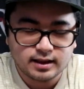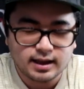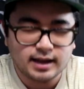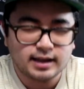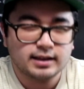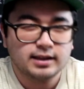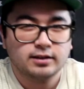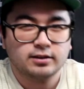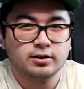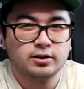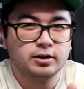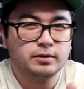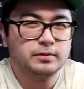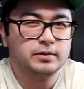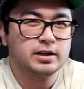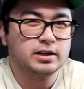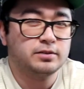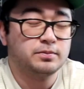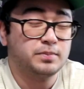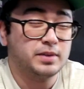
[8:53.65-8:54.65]
Like this could
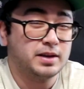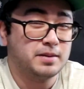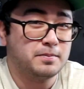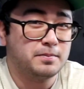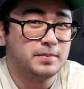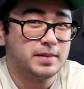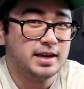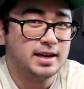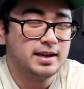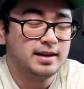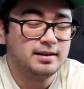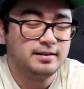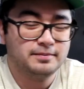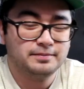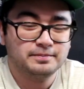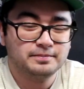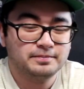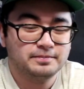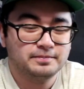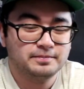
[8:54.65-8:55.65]
just be me,
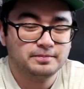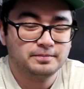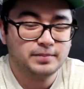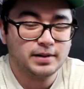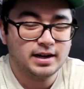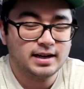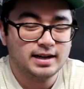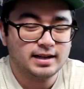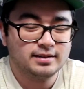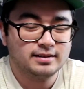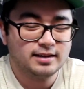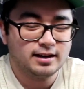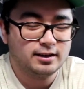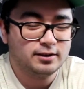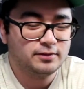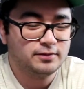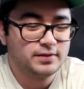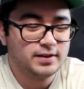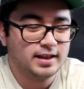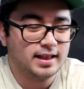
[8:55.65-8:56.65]
but it
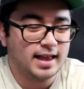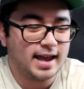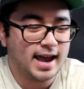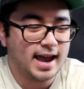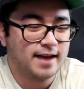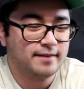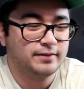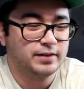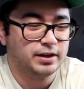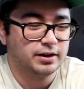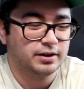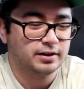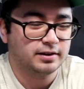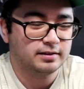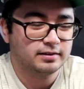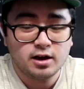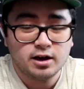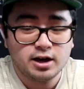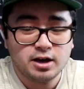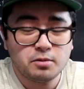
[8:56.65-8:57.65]
does feel heavier.
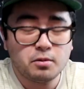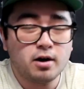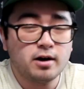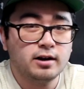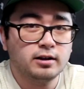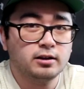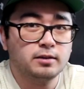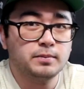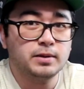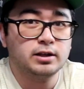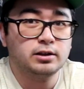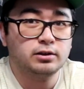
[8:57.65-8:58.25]
You want it to be